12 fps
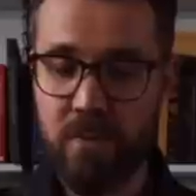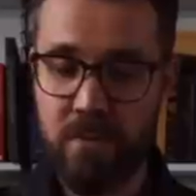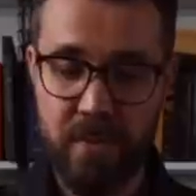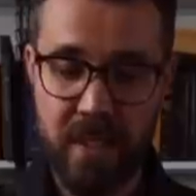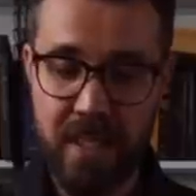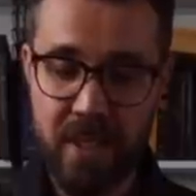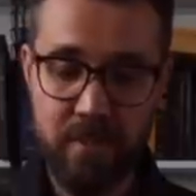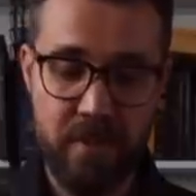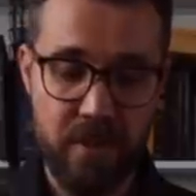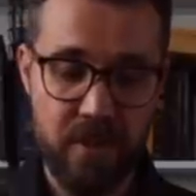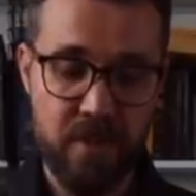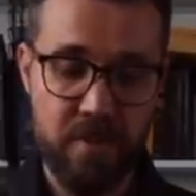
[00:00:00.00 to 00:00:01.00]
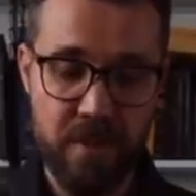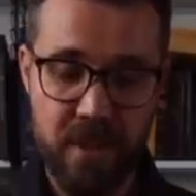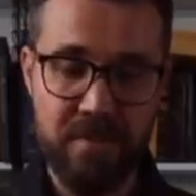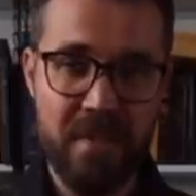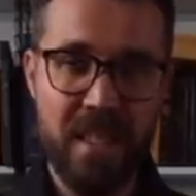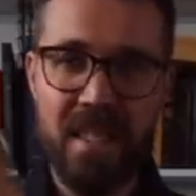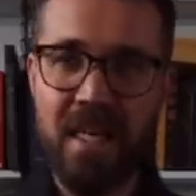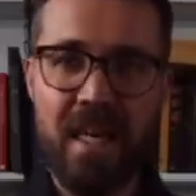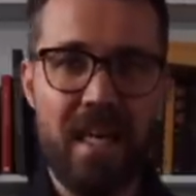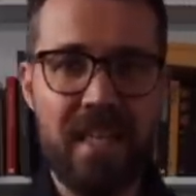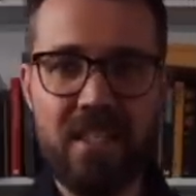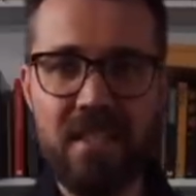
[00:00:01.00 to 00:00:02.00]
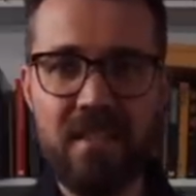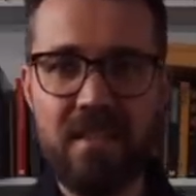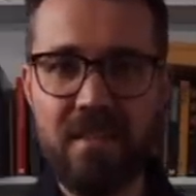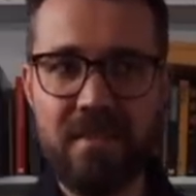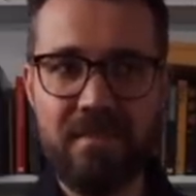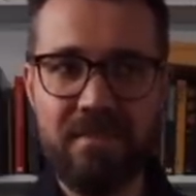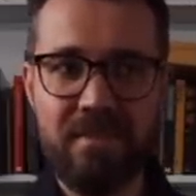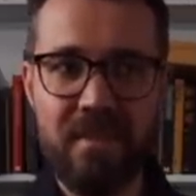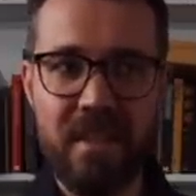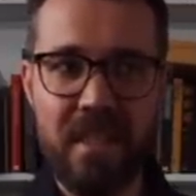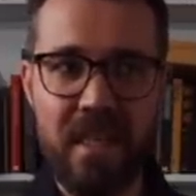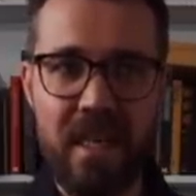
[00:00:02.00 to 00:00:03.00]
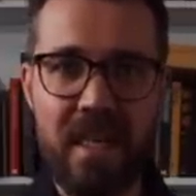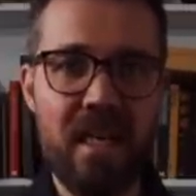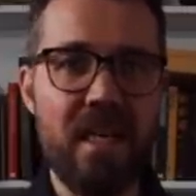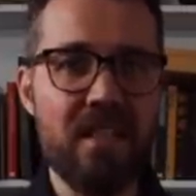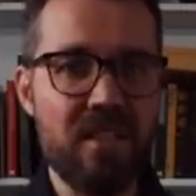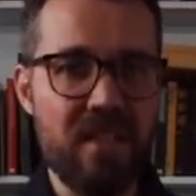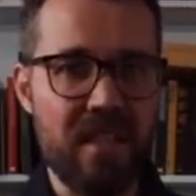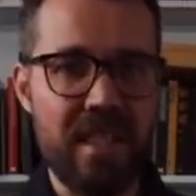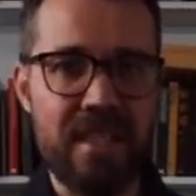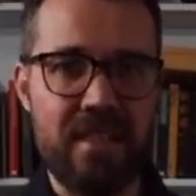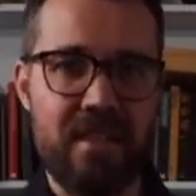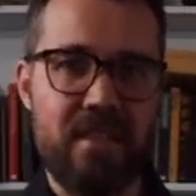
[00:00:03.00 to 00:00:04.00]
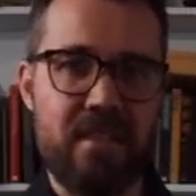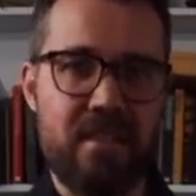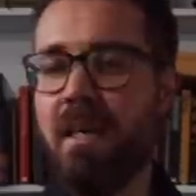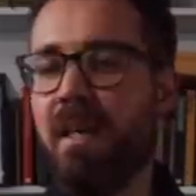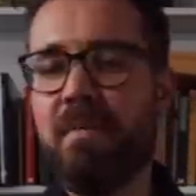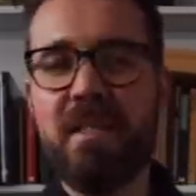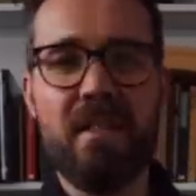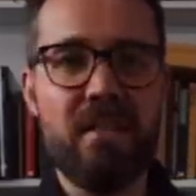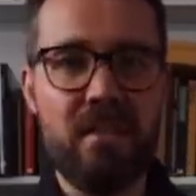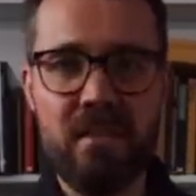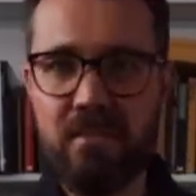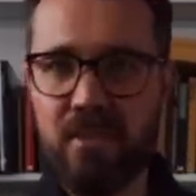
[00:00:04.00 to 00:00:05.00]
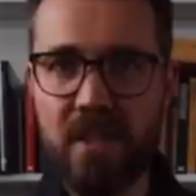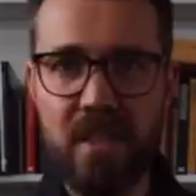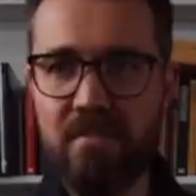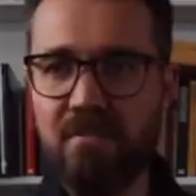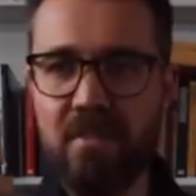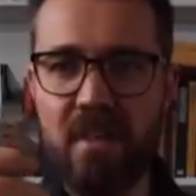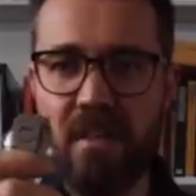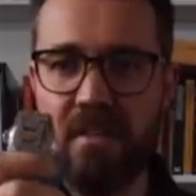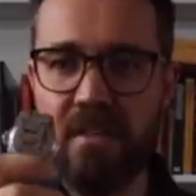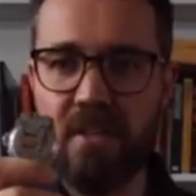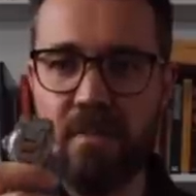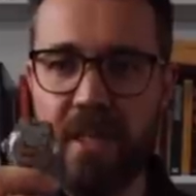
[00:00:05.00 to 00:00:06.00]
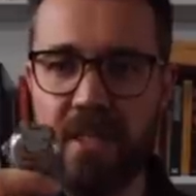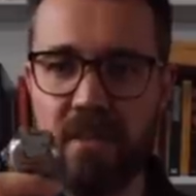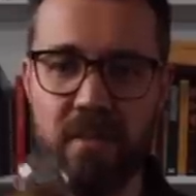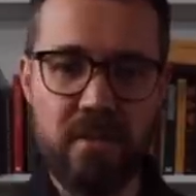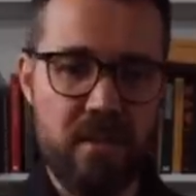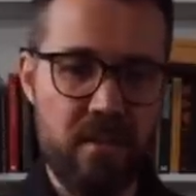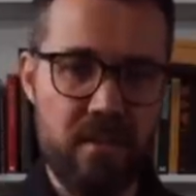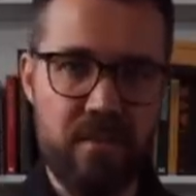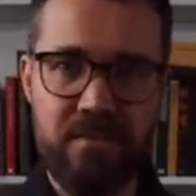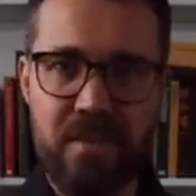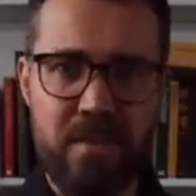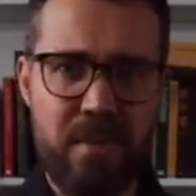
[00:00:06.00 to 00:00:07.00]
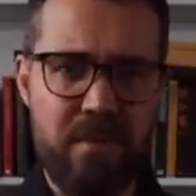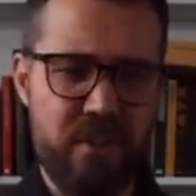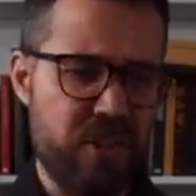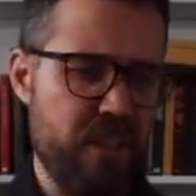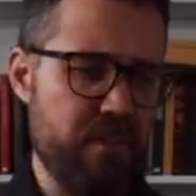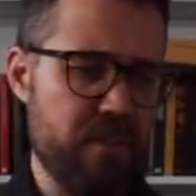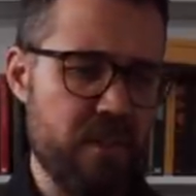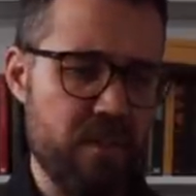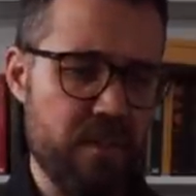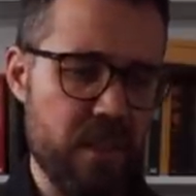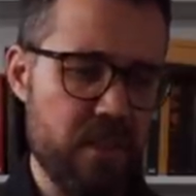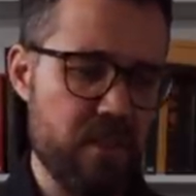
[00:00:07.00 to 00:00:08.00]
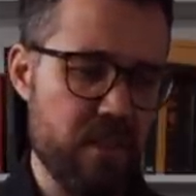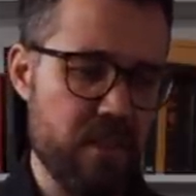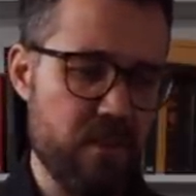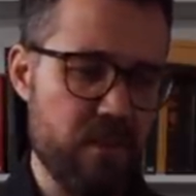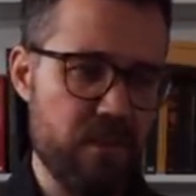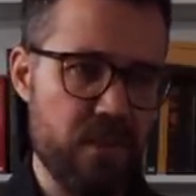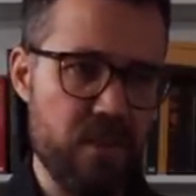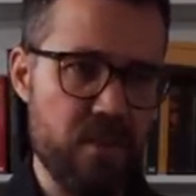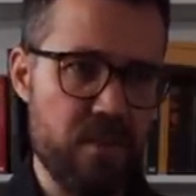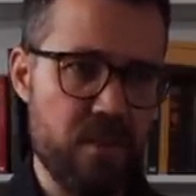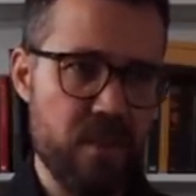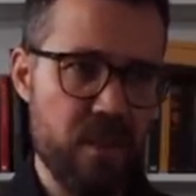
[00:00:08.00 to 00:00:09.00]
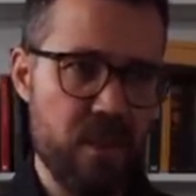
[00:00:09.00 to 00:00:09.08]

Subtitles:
with my AirPods, but I just like this. I mean, this is really nothing special. It's a bit of a shame statement, actually. It's one of these